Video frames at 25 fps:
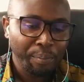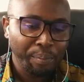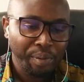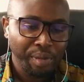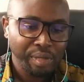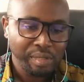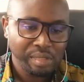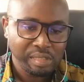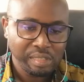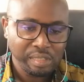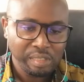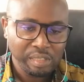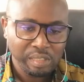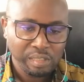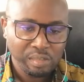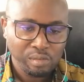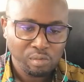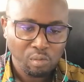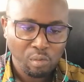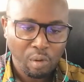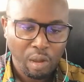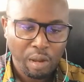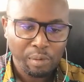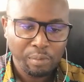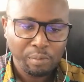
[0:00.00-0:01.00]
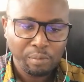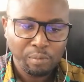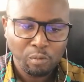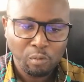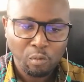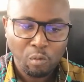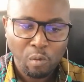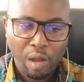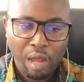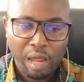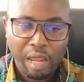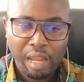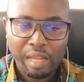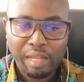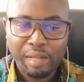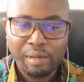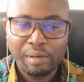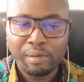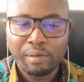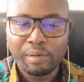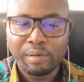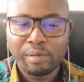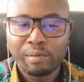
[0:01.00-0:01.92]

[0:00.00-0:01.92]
person, one